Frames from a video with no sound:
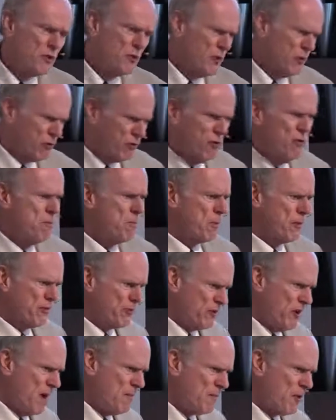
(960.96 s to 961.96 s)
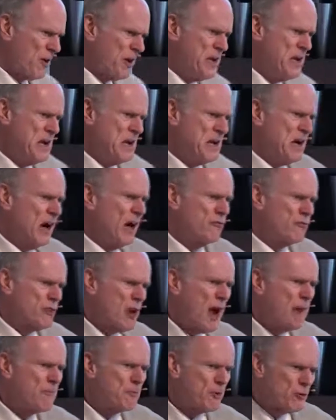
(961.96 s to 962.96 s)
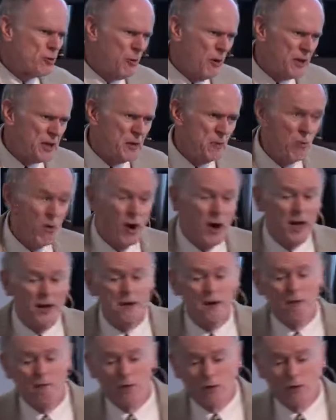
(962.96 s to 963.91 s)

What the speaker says: the super summary of chapter 21,